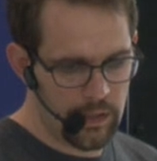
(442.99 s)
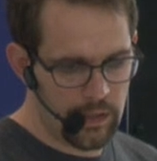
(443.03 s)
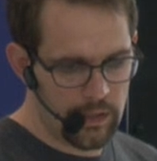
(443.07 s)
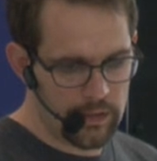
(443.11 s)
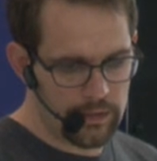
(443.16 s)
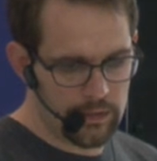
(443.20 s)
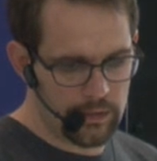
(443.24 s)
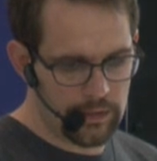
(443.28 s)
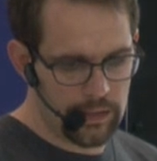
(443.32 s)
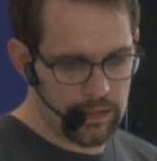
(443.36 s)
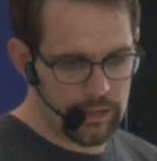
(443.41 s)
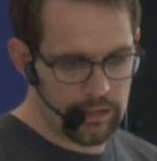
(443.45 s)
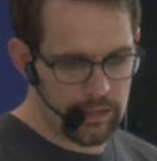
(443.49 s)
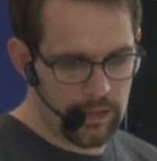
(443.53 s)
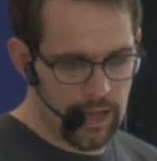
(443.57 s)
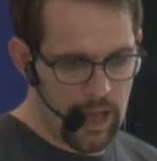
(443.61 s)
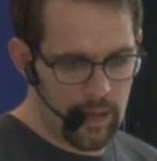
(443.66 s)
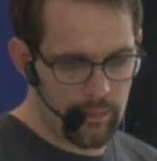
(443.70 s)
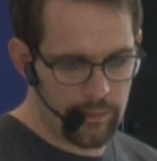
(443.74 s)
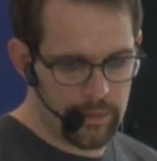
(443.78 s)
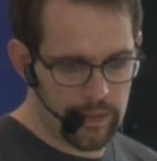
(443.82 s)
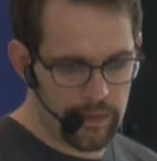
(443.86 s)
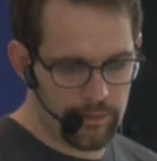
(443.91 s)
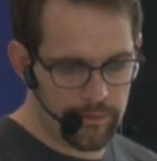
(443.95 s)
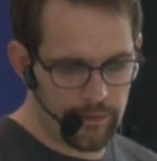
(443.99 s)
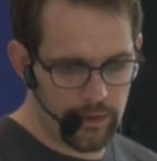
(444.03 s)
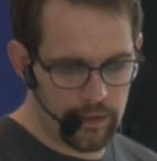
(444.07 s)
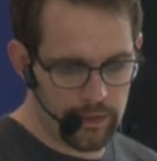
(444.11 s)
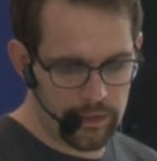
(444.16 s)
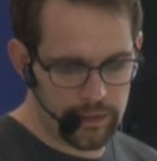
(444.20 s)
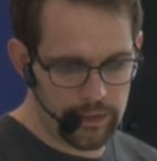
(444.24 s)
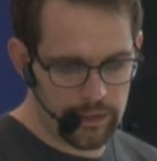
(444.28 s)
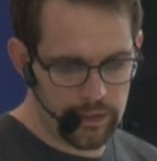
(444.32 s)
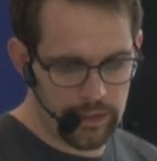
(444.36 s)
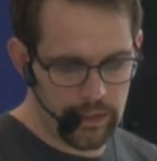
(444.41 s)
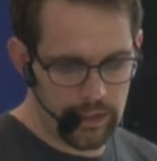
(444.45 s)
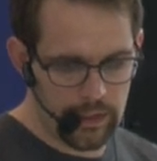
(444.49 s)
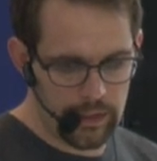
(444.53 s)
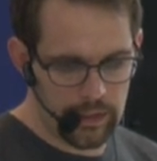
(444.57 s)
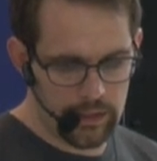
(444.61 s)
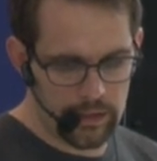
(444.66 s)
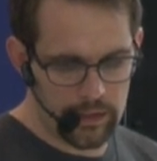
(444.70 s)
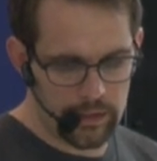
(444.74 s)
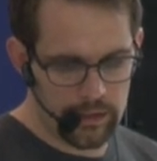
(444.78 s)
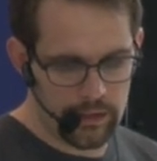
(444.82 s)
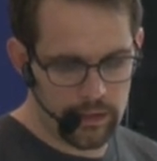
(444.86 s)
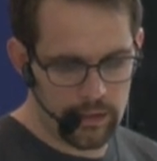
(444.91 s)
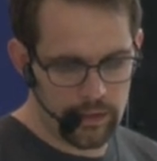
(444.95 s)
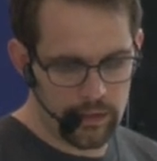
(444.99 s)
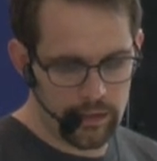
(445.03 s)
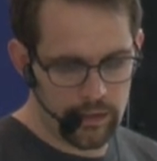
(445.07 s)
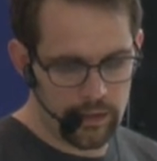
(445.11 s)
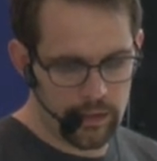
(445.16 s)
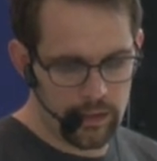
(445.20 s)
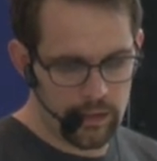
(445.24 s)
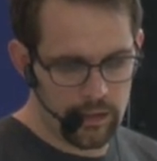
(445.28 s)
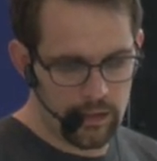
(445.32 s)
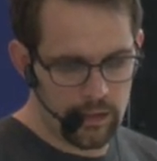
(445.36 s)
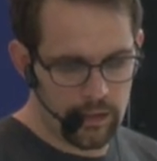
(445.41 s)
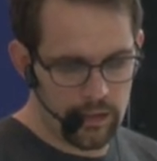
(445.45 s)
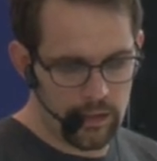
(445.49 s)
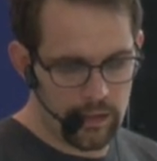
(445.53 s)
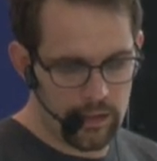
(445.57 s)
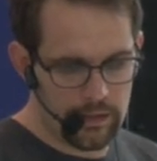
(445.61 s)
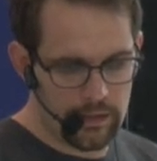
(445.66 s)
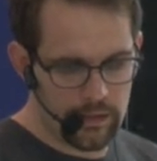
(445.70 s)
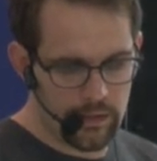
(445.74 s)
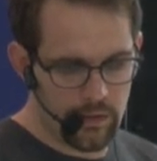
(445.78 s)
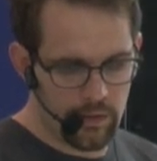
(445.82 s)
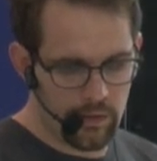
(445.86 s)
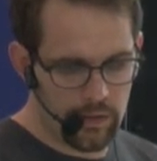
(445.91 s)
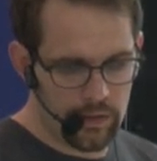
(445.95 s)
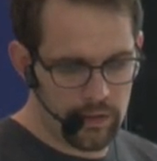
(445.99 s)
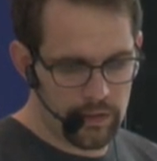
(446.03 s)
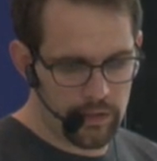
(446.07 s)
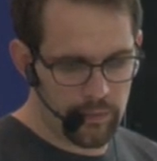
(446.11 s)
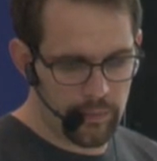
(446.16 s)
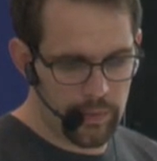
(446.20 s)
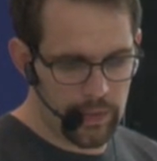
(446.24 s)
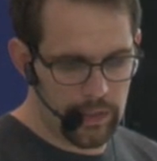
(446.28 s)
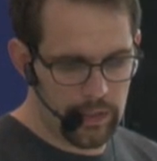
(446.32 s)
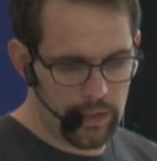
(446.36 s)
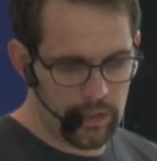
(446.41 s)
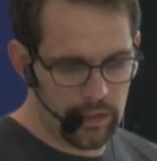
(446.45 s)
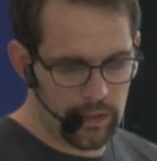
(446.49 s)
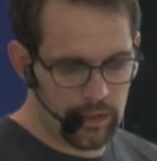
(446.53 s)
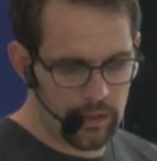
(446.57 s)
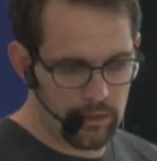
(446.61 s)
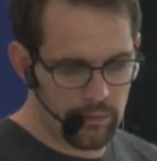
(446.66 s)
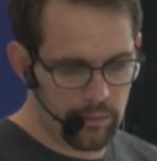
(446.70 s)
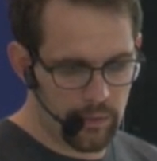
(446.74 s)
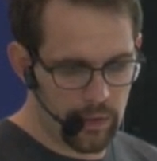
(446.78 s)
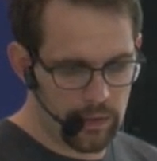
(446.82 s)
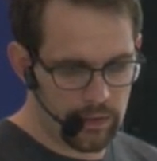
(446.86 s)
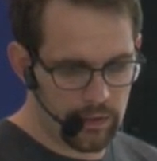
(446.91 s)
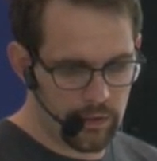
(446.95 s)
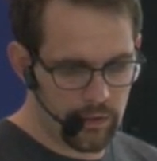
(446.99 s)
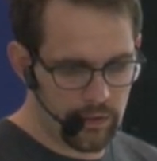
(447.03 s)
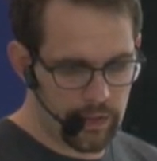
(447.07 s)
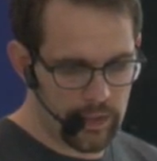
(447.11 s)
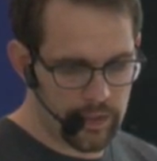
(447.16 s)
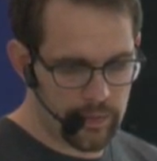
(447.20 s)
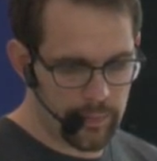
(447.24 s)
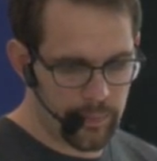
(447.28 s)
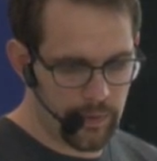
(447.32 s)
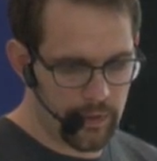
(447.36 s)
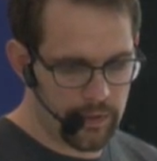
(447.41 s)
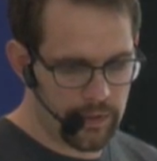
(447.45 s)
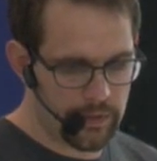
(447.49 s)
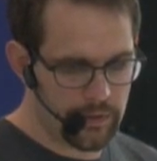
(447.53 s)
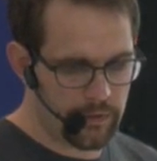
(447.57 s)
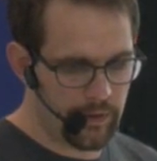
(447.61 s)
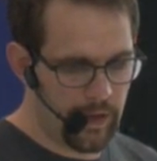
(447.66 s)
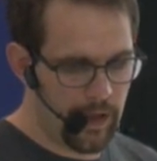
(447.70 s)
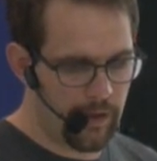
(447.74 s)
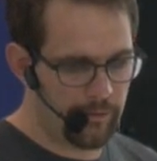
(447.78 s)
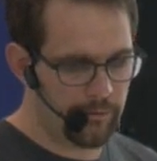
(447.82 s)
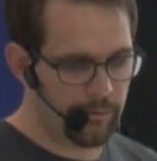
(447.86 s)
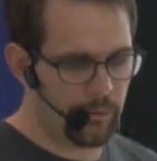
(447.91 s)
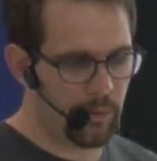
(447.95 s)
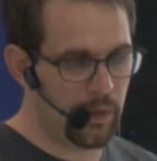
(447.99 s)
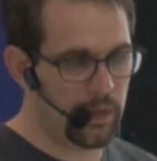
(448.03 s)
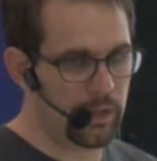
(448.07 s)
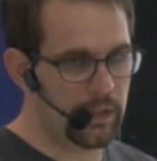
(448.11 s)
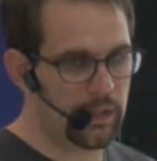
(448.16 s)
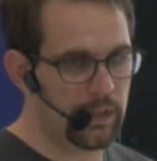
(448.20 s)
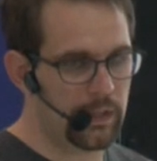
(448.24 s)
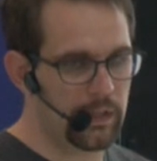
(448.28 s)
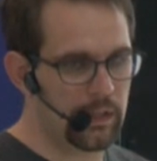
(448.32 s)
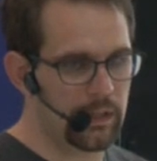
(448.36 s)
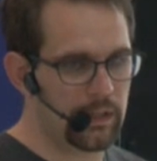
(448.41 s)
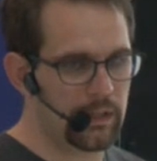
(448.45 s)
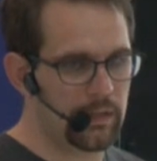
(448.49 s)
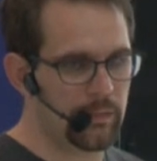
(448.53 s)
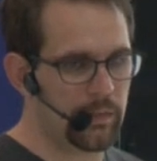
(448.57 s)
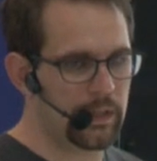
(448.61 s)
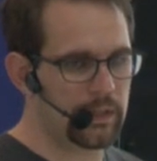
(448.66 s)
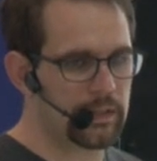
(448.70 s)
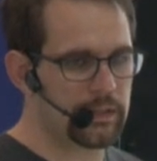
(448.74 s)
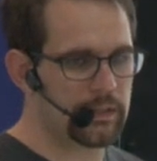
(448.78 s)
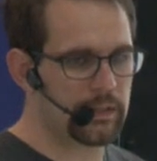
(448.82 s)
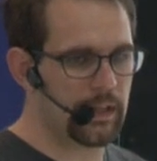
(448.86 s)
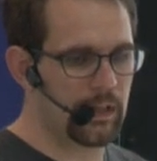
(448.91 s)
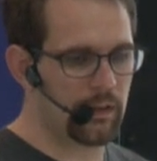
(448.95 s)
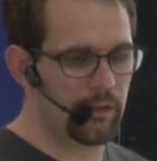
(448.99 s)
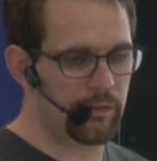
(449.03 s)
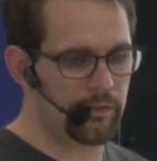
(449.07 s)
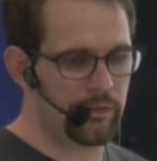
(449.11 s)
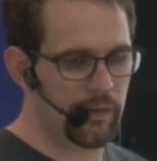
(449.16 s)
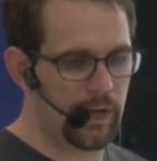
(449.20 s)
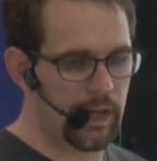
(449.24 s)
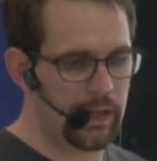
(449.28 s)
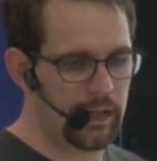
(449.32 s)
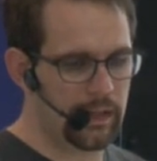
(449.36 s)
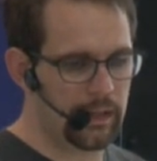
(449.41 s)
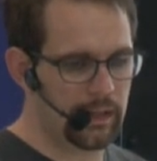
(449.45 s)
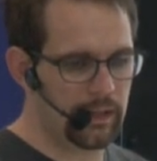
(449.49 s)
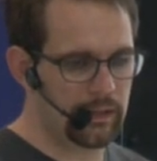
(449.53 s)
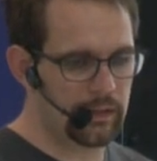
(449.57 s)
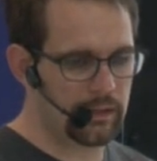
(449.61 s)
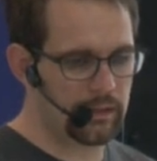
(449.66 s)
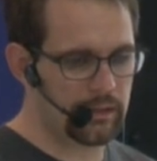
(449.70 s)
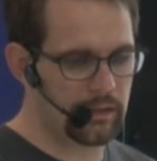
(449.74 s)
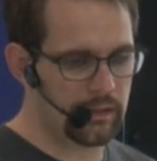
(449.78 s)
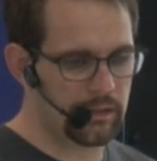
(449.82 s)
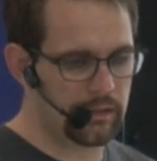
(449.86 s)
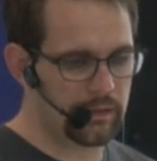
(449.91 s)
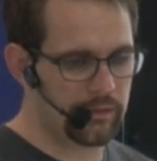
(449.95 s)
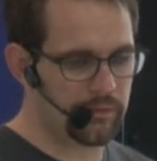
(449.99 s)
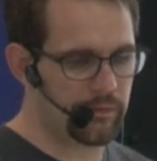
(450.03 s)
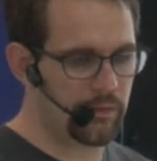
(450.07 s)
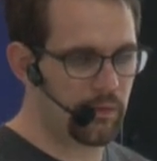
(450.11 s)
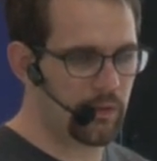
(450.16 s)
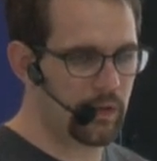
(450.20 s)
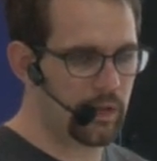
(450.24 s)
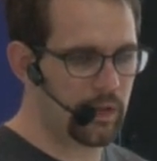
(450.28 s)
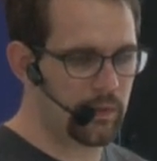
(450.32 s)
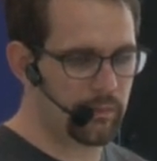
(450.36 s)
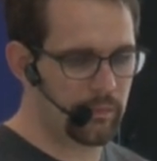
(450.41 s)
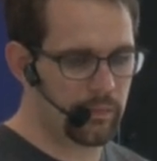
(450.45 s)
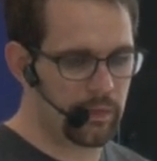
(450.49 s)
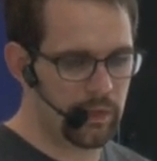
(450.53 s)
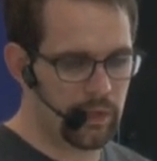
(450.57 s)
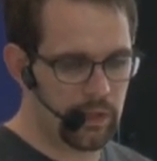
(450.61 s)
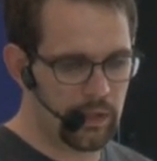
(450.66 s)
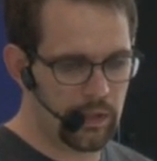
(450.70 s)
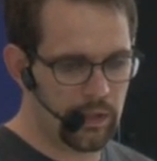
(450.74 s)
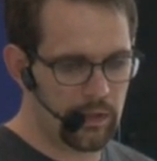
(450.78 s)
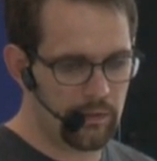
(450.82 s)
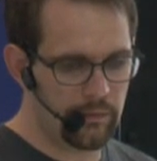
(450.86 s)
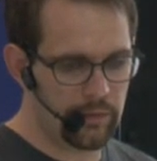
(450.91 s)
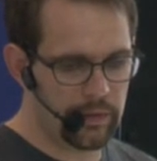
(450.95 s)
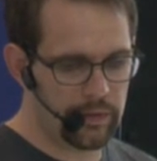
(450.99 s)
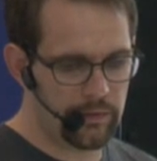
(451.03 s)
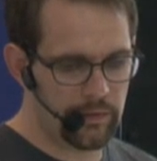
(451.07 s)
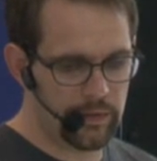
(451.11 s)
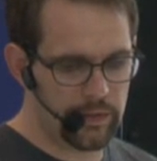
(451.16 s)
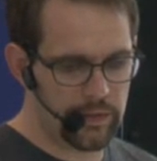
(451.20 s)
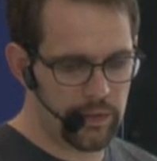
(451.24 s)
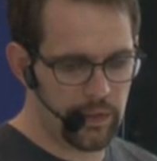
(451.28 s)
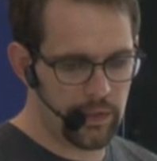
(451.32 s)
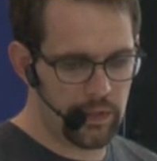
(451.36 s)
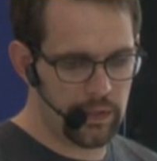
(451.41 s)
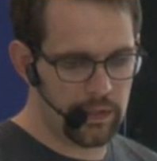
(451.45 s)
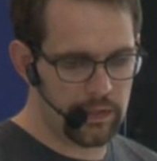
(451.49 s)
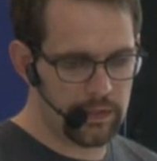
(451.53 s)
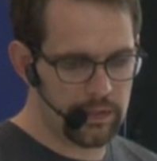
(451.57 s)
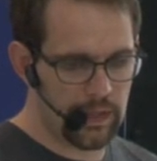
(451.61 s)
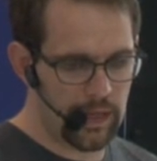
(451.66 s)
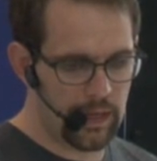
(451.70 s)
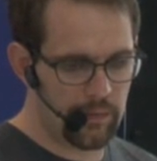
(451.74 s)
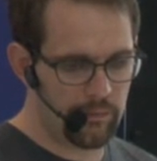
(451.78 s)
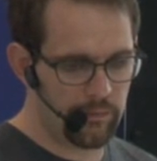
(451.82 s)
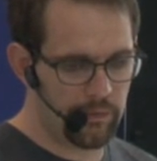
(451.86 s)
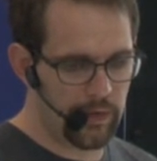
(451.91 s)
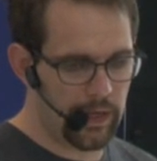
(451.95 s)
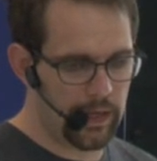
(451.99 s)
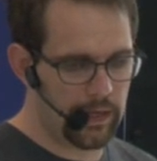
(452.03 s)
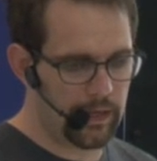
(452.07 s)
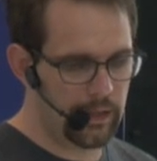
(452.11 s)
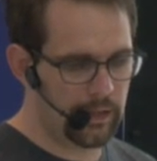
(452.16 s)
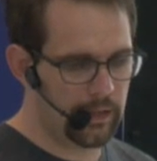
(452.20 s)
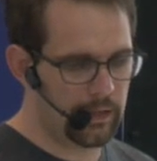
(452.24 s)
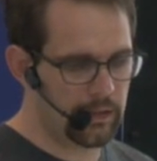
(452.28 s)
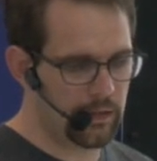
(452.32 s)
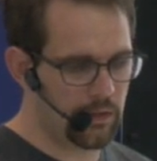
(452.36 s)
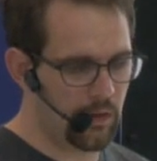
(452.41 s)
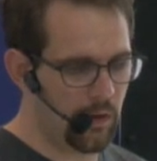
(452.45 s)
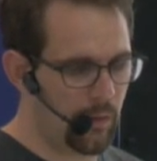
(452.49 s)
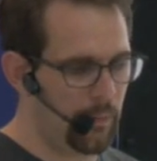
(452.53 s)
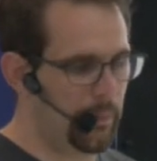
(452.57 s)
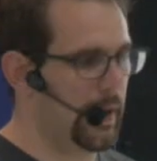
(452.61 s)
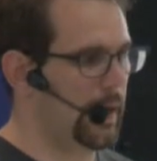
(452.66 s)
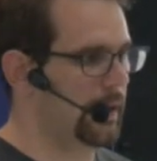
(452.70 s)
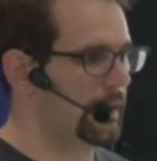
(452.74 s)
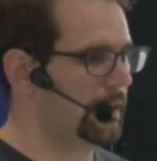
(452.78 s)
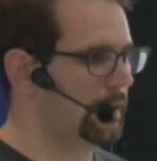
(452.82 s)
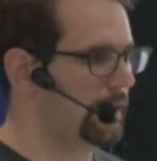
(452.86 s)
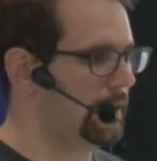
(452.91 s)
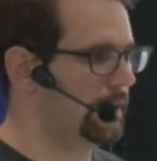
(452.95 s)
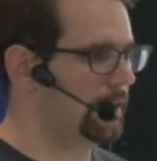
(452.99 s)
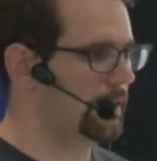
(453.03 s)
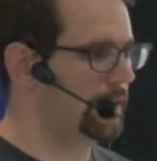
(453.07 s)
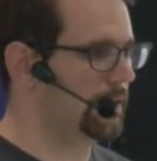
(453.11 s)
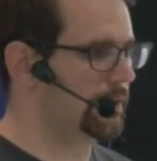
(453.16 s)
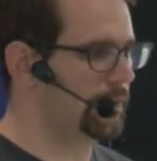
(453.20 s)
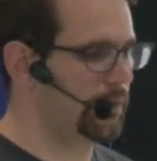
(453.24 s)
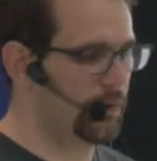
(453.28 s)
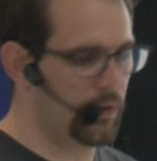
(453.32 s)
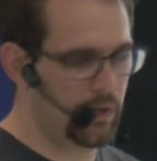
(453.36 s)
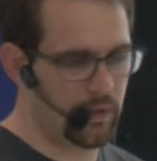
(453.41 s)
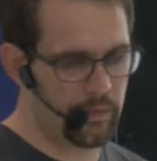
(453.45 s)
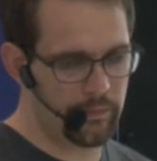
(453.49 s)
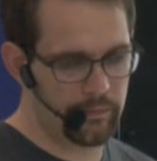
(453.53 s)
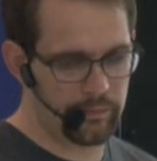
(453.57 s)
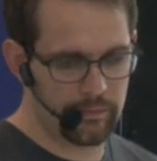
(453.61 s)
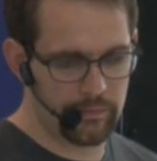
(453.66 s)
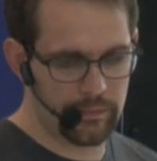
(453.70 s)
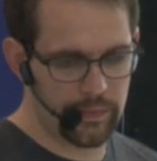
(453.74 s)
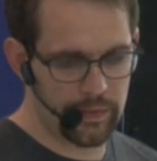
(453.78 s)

So this lambda function here is going to be what corresponds to f1 here, but instead of writing it in this form with returns, I'm writing it compactly in this form.